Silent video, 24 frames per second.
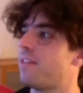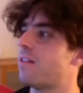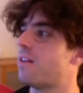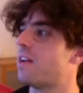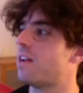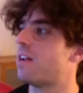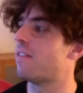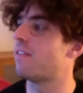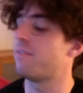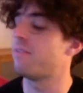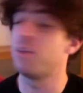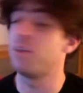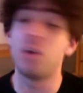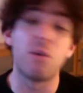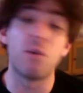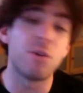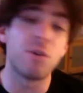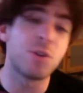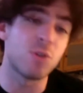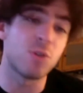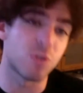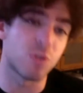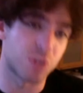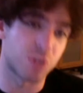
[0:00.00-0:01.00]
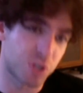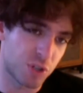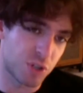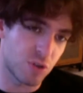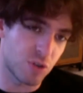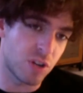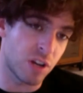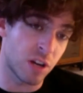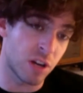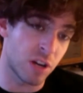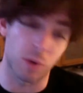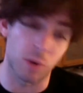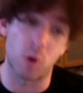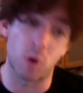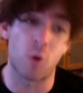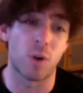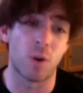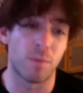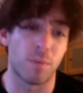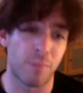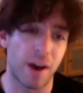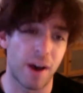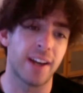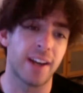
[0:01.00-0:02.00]
of if you go into a studio to
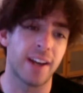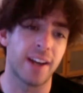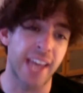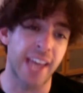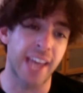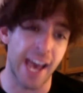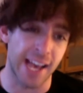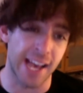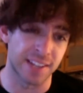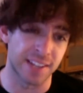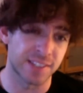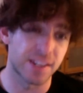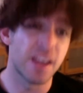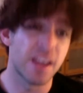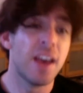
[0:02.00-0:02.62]
record a podcast,